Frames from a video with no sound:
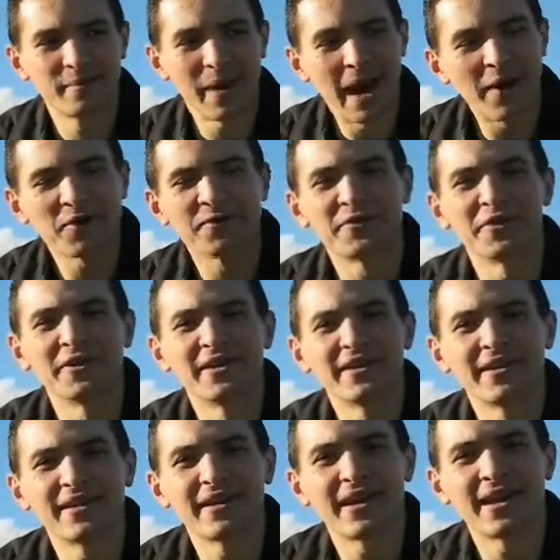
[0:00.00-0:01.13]
powerful.
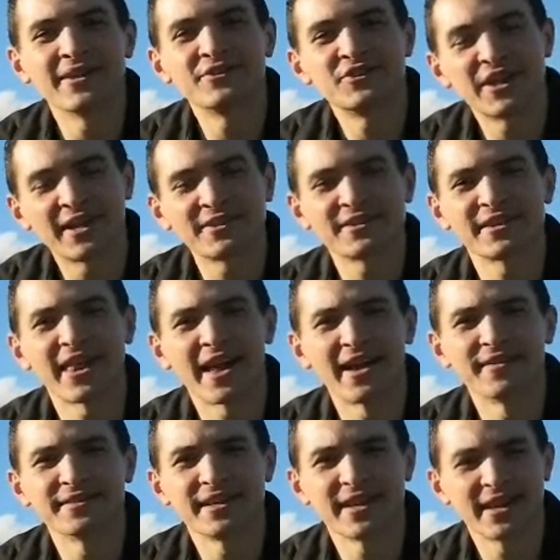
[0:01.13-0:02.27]
It changes
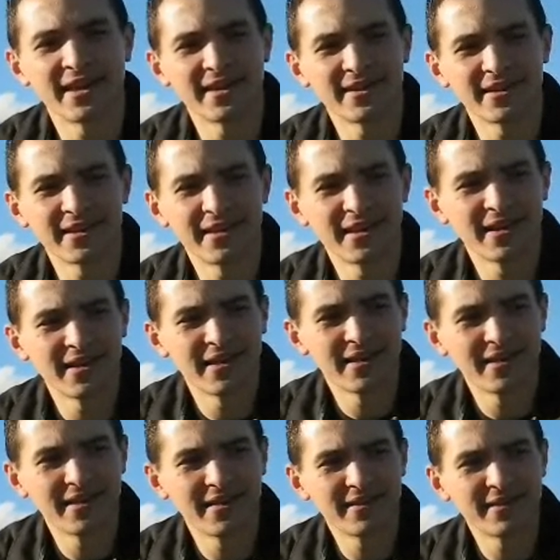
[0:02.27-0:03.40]
lives. It
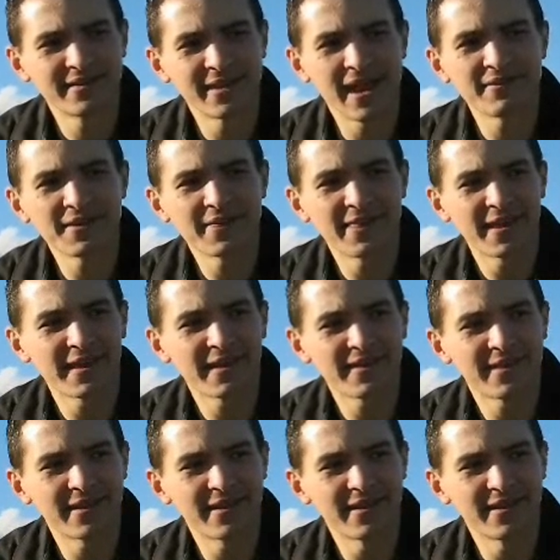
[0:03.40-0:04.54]
does
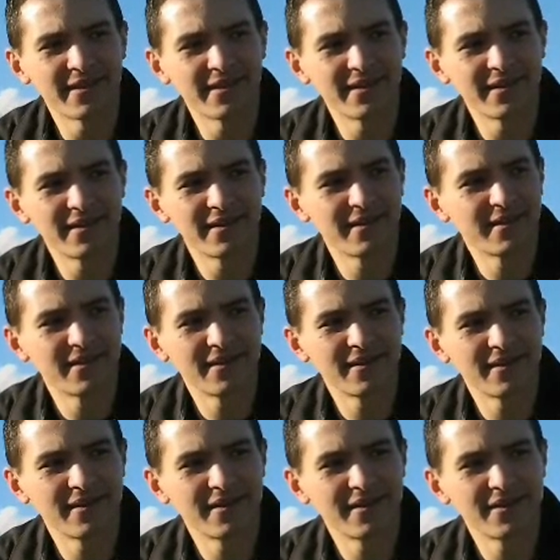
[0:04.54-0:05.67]
everything that
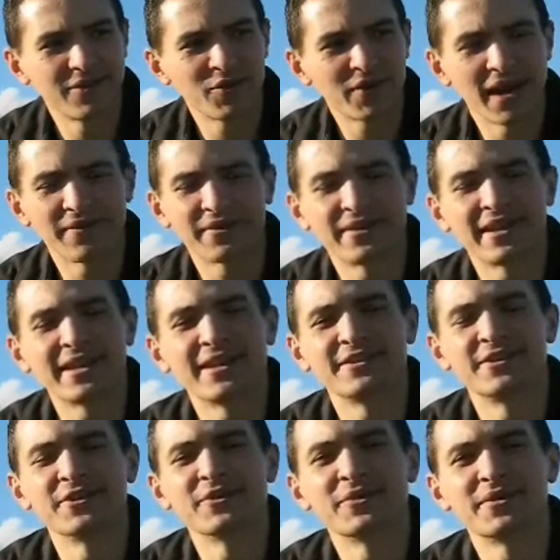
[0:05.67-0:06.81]
you could ever need it
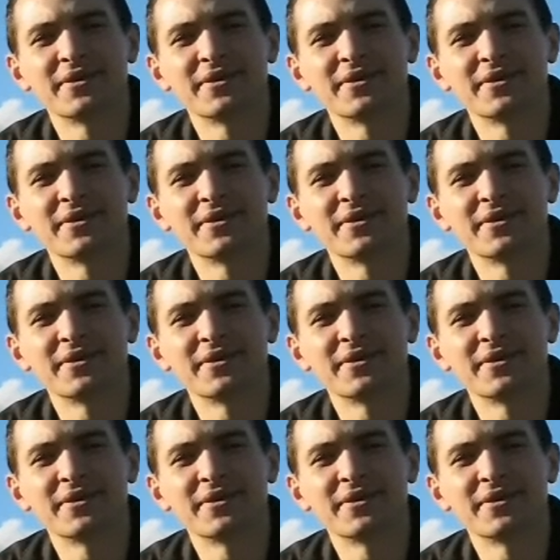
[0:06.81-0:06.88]
to.